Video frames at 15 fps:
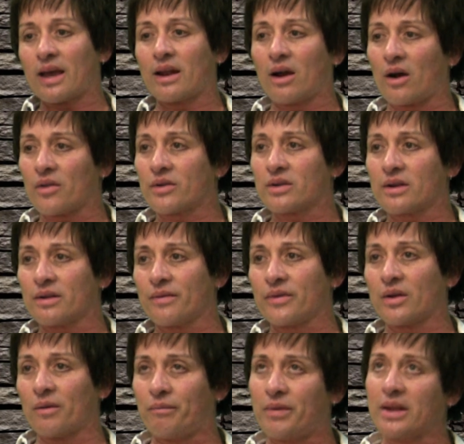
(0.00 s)
and other
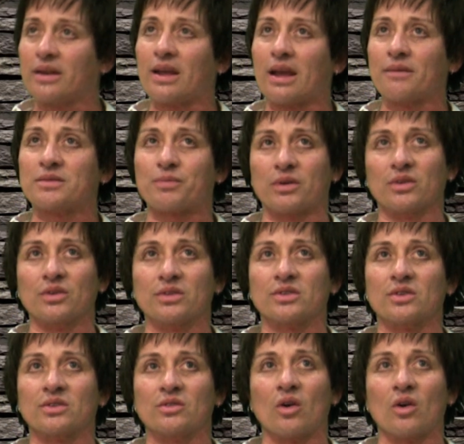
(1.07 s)
big names, producers